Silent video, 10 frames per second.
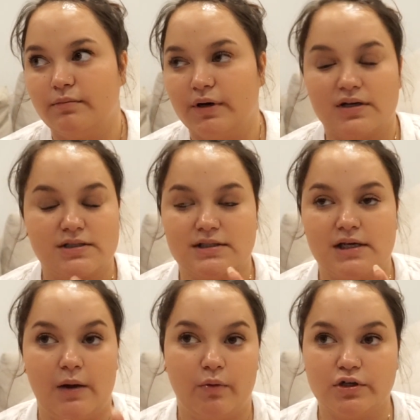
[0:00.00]
because
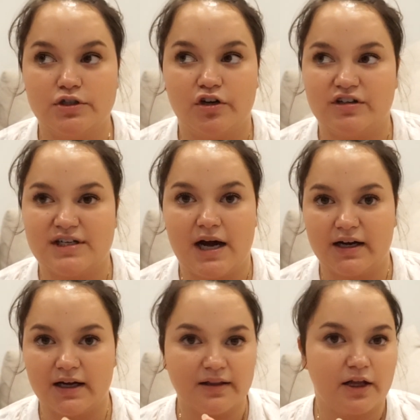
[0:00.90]
I wanted to go to
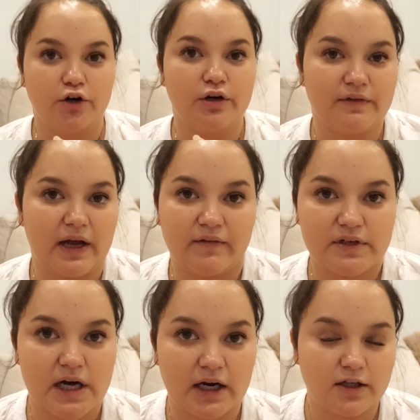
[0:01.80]
Target and they don't even have a
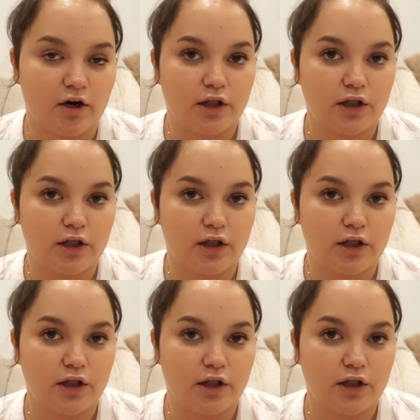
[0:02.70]
Target there.